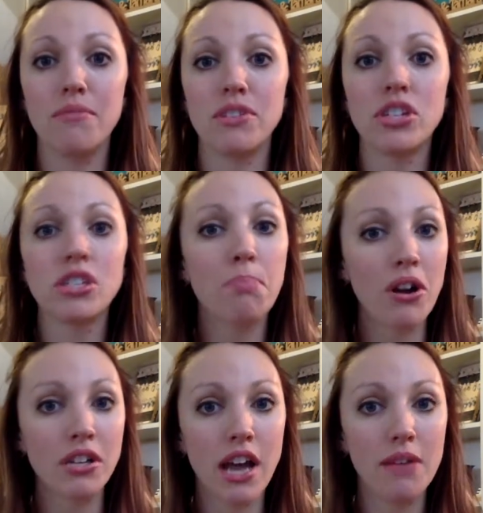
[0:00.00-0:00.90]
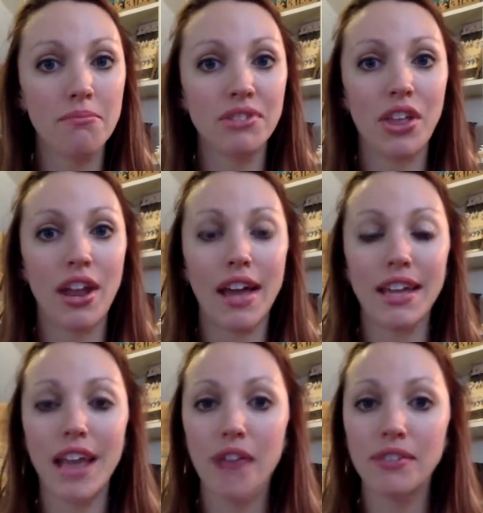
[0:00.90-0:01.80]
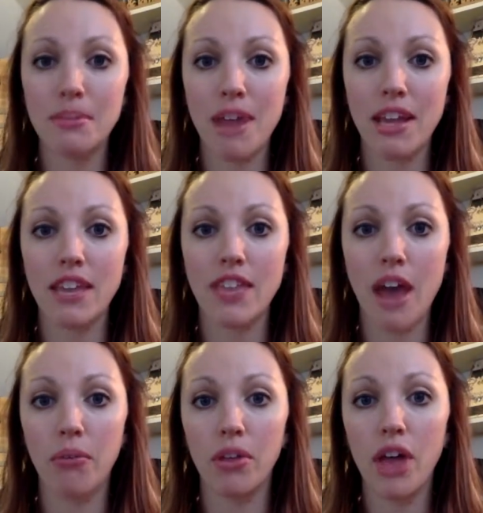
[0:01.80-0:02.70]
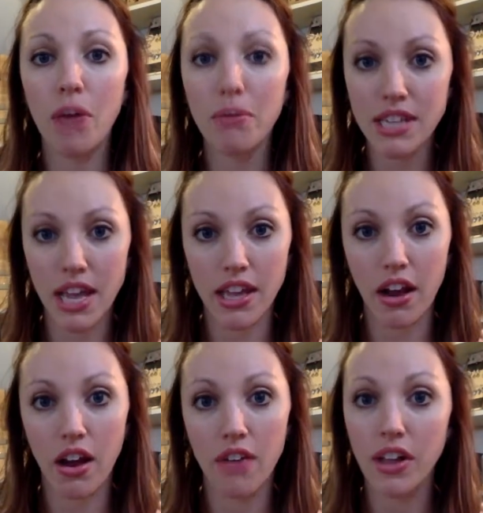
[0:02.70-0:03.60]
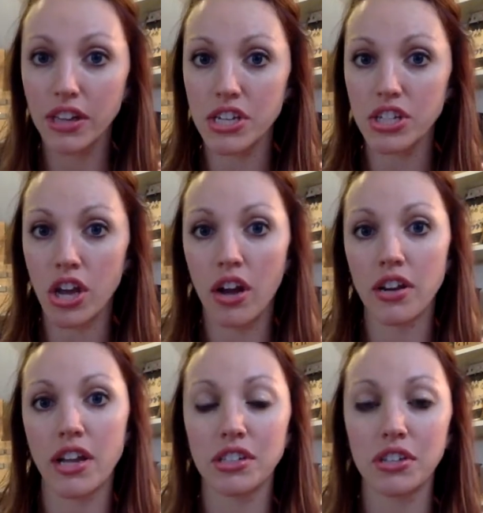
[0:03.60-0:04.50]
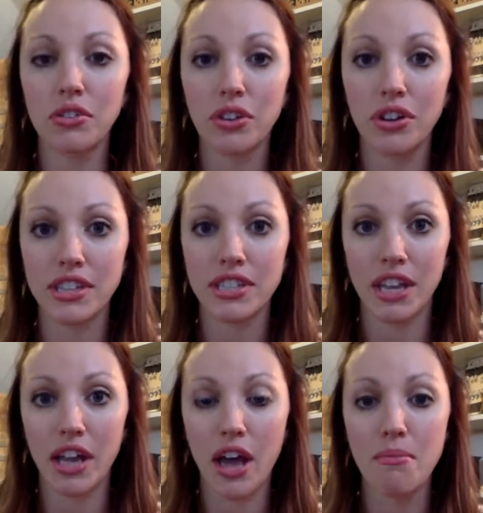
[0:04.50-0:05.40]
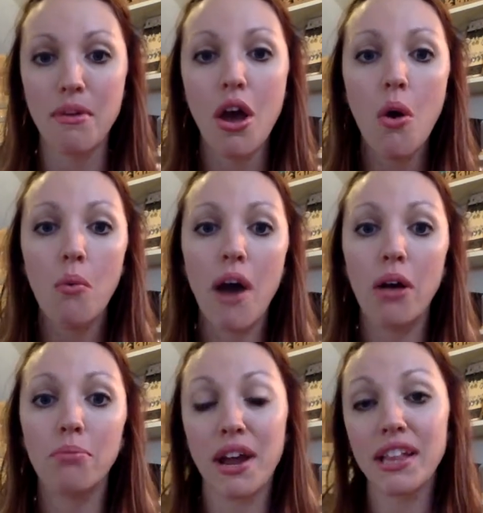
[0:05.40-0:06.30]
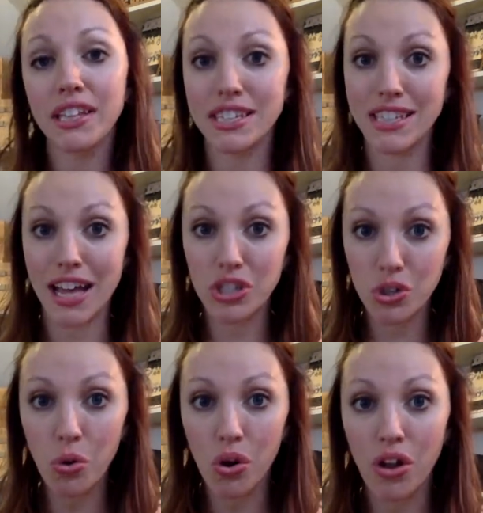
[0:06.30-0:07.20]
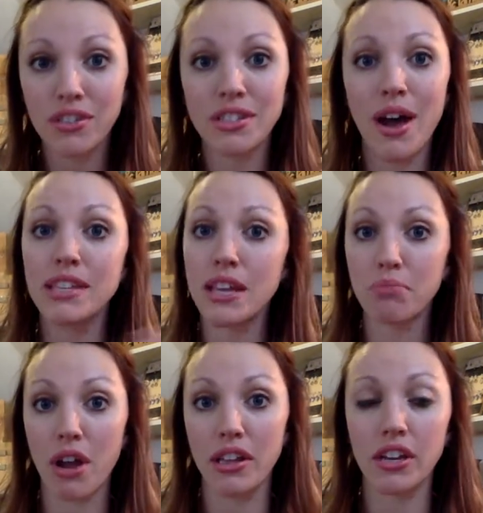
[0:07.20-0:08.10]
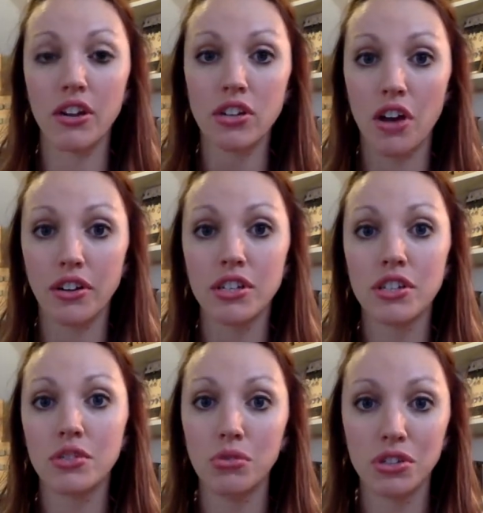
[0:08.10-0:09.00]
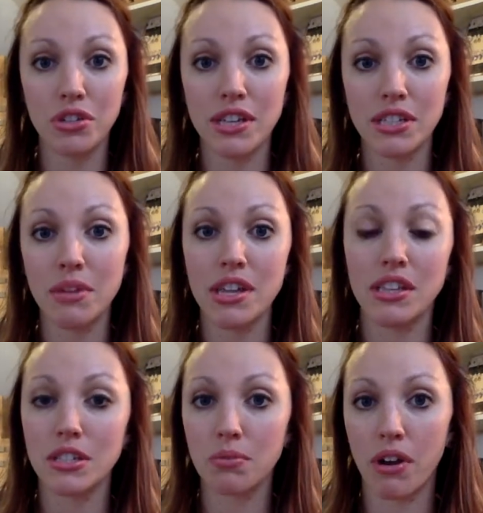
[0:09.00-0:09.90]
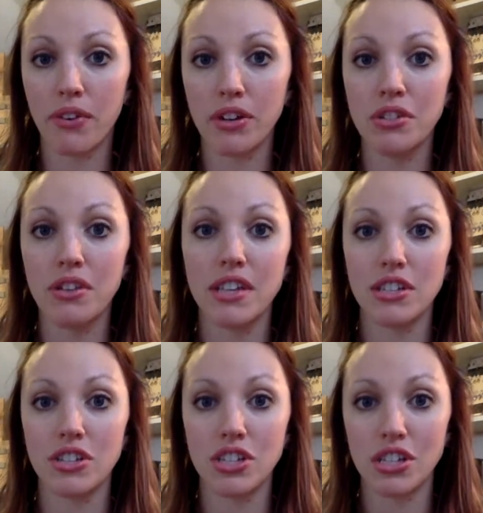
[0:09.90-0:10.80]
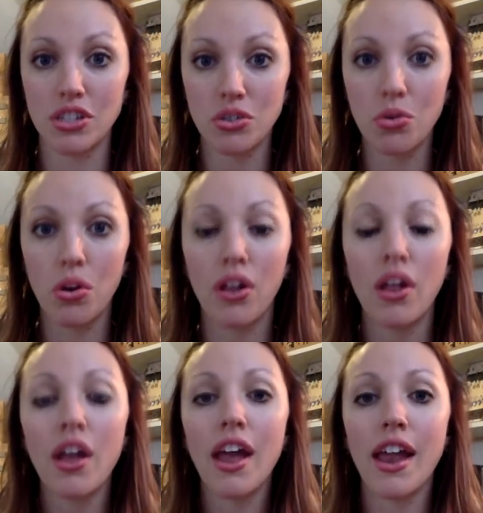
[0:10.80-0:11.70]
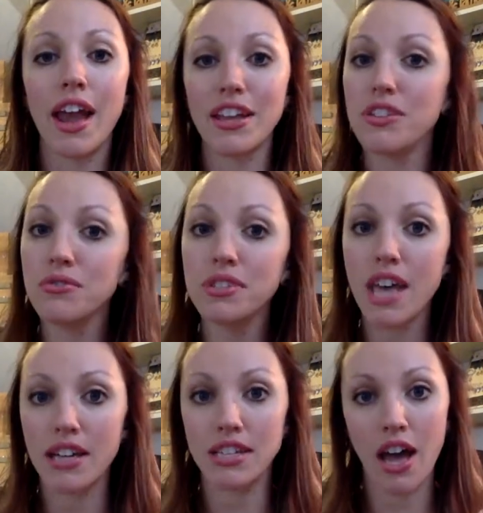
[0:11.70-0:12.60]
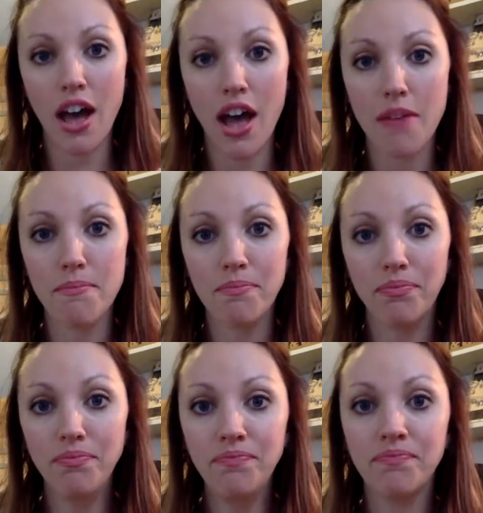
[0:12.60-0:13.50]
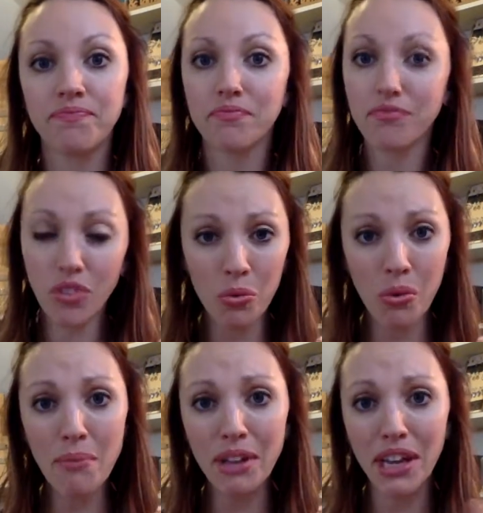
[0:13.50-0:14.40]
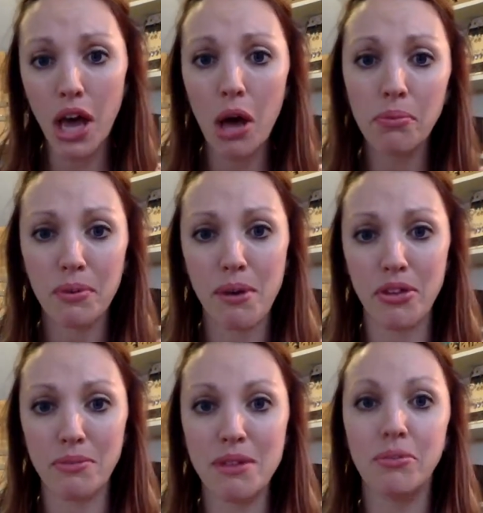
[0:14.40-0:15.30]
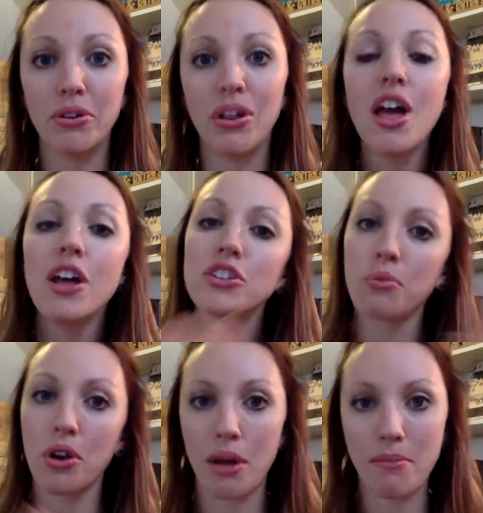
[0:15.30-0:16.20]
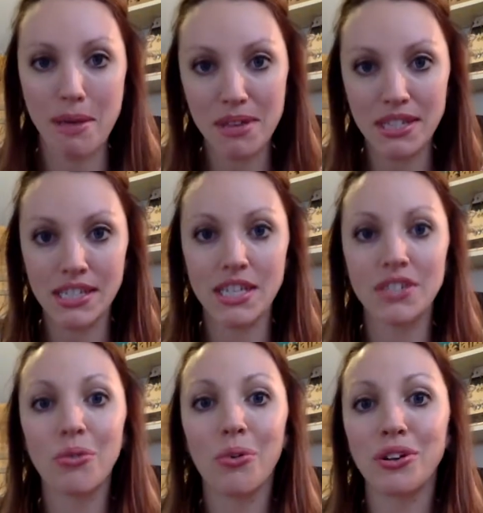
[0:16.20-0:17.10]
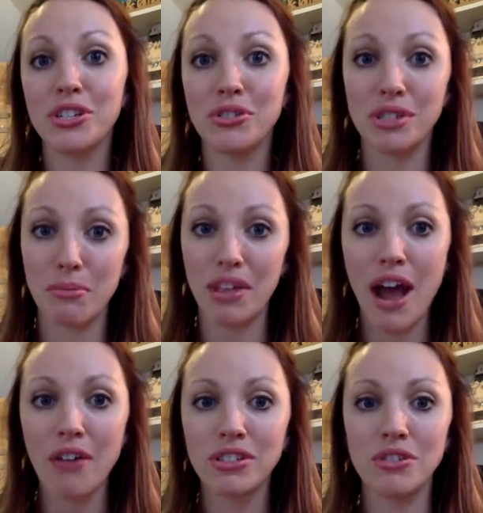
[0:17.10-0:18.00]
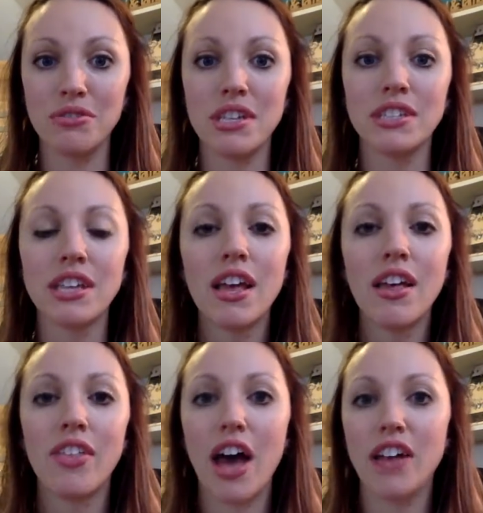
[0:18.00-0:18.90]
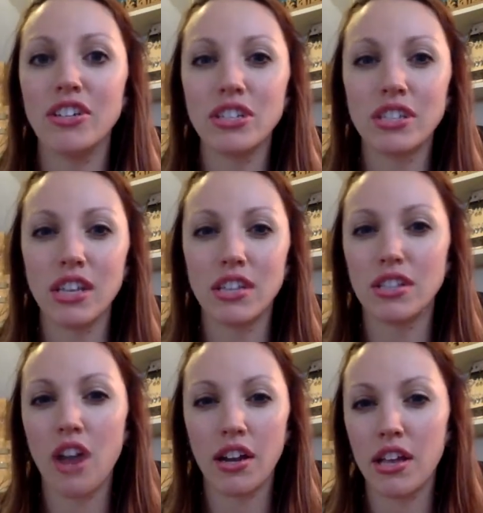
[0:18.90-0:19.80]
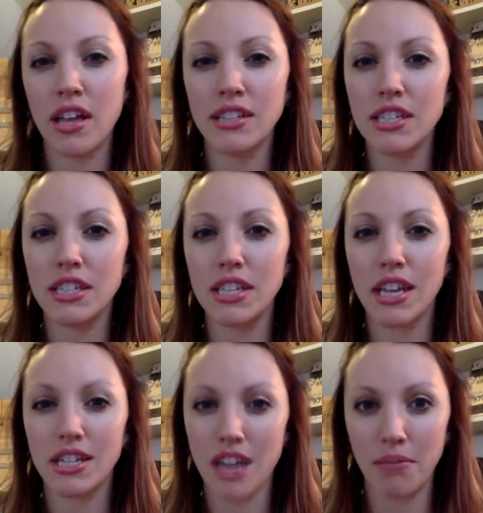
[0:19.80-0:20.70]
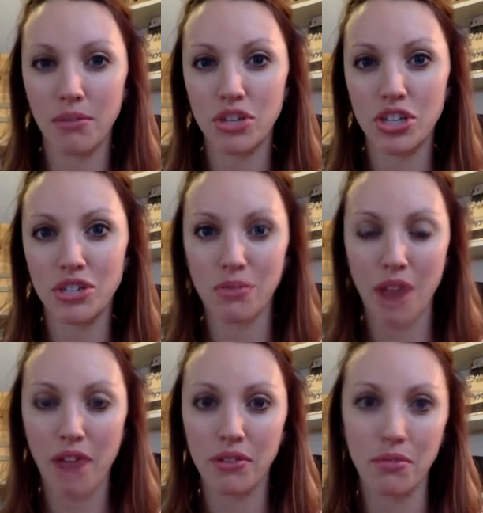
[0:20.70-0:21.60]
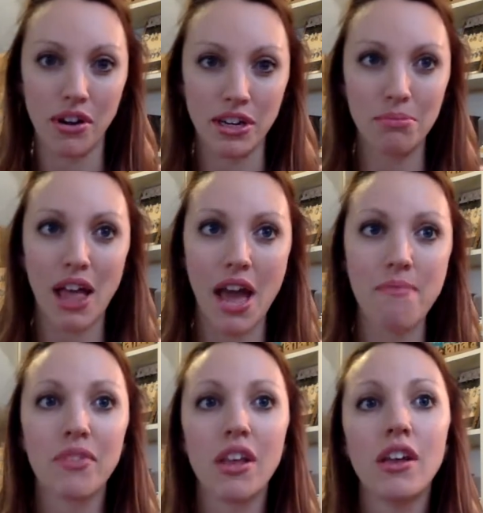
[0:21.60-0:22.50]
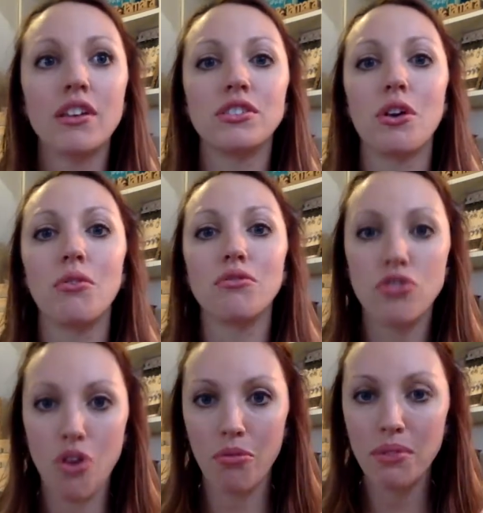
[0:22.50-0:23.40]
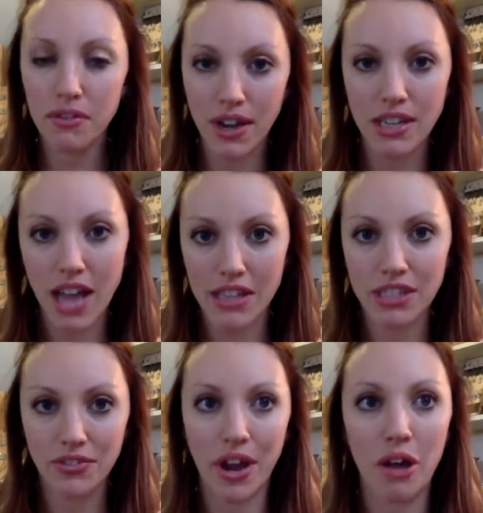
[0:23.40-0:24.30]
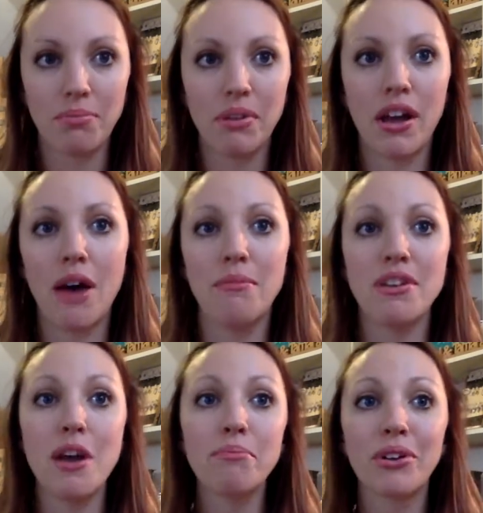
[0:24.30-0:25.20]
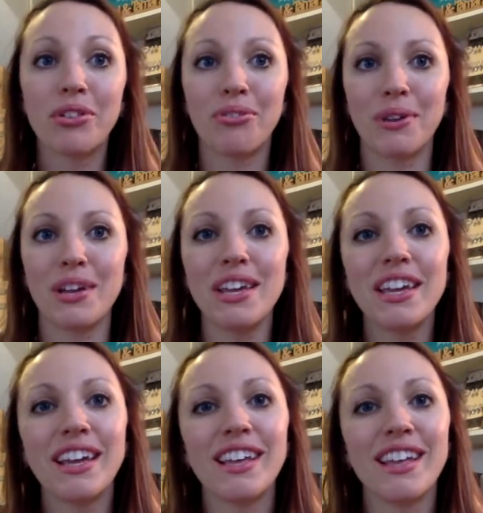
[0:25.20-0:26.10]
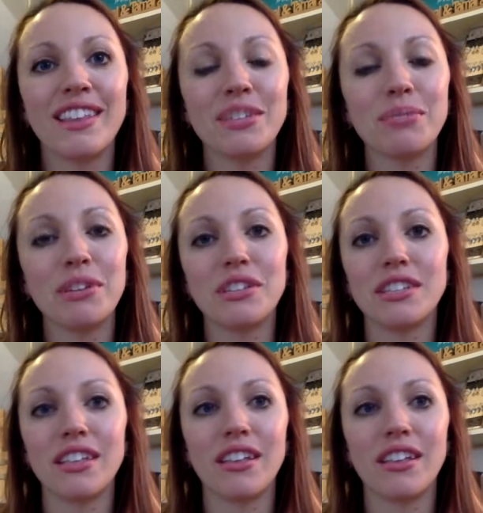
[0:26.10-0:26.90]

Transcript: just part-time, so that I can have somebody that will help me take care of Alicia, our next little girl that's going to come while Braylon is at school. So I send Braylon, our daughter, to school 2 days a week. This is one of her 2 days that she's at school. And I use that time where I'm getting help from other people to work on my business or to do some of the house duties that it's not as easy to get done when she's around and wanting to play. So don't be afraid to ask for help. Number 3, and this one is